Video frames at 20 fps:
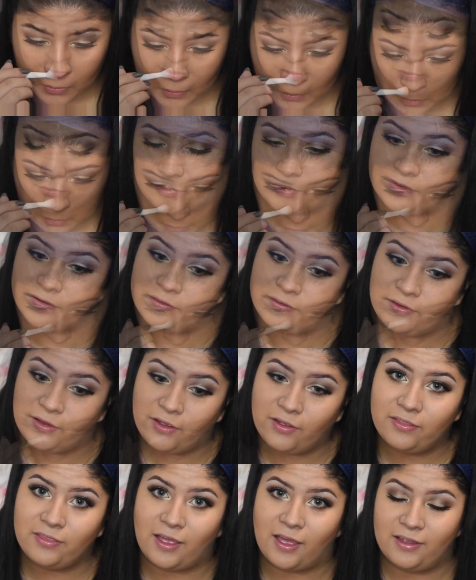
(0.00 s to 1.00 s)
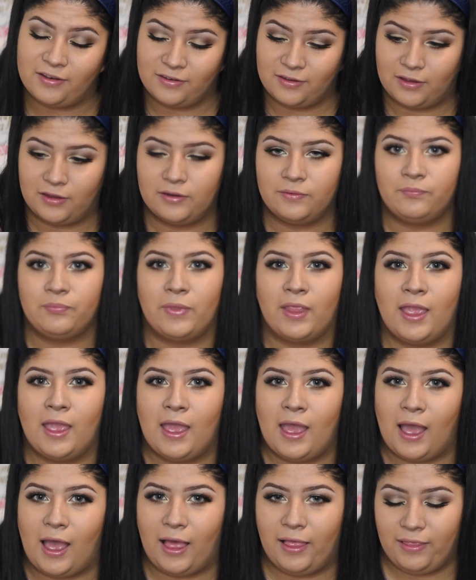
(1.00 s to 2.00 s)
And we're still not done.
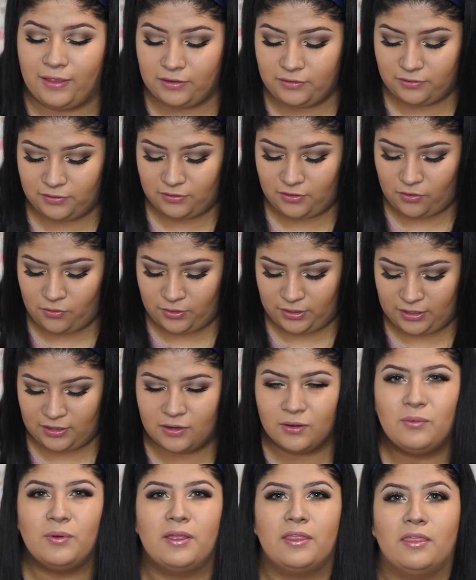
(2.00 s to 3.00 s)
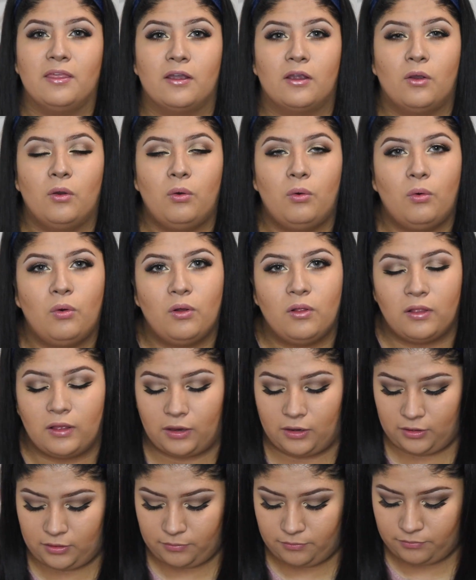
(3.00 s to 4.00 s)
I like to go in with a cool,
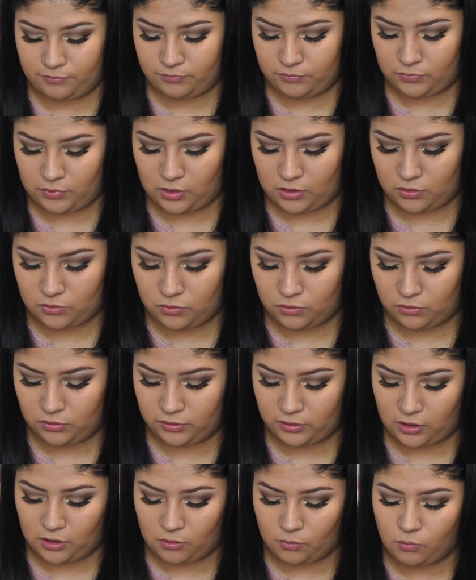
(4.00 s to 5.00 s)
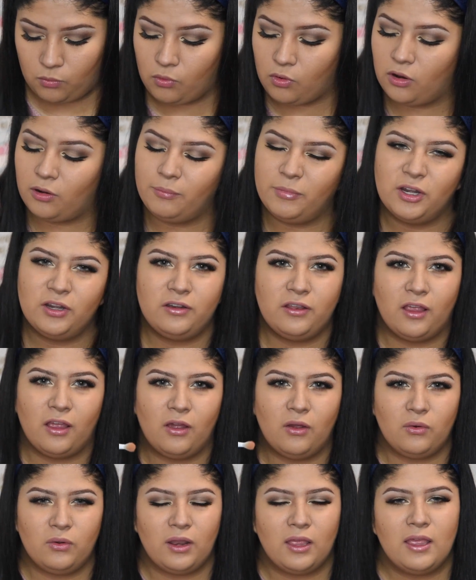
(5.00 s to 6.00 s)
a warmer
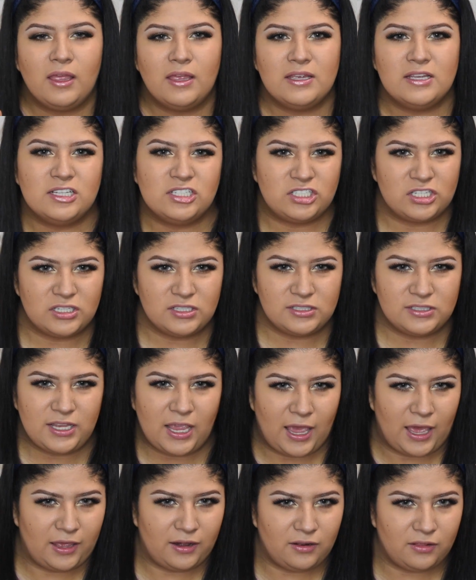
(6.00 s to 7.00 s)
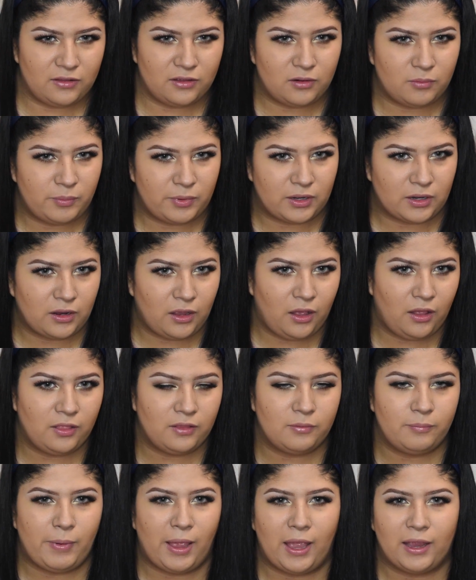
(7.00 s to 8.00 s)
tone, just to add a little bit of
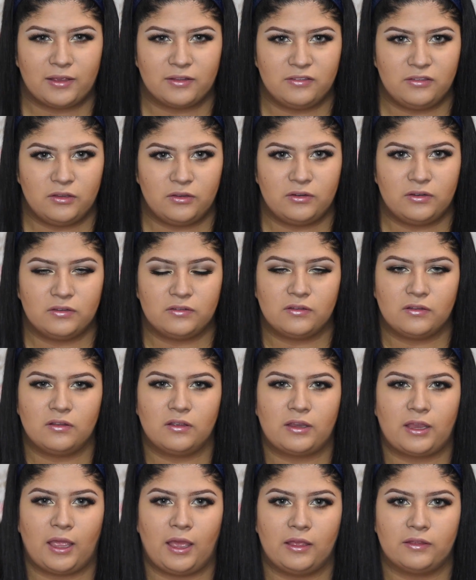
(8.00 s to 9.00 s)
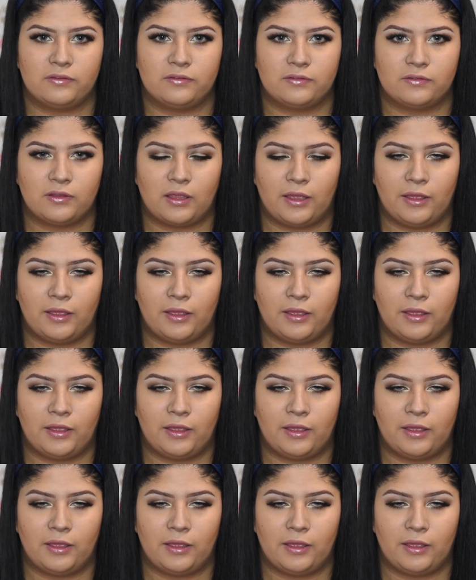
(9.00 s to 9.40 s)
color back, and so it doesn't look as